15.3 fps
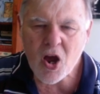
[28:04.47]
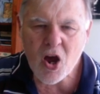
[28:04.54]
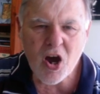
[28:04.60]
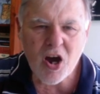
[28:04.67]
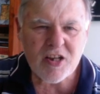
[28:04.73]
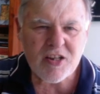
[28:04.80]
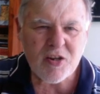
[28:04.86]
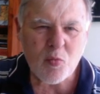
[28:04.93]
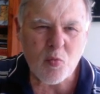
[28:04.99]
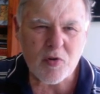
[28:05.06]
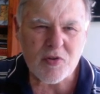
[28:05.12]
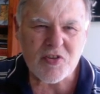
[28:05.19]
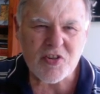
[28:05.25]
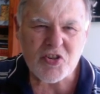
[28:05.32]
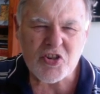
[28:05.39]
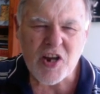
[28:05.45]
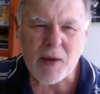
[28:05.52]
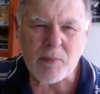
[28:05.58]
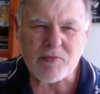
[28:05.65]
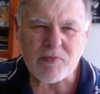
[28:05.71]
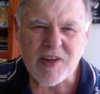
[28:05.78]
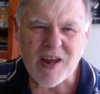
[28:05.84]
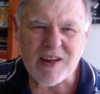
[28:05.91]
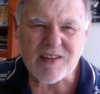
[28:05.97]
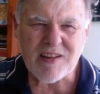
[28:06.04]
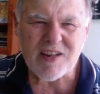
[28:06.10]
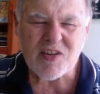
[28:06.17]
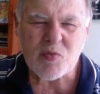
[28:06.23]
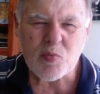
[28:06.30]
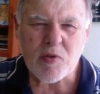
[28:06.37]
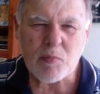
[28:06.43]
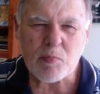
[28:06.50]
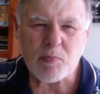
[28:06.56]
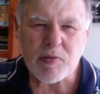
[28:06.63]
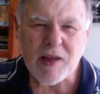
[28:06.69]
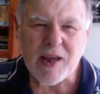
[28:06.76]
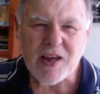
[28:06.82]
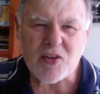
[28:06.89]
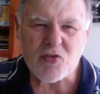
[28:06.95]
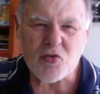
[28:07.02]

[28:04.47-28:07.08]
I don't want the sharp tactics with a player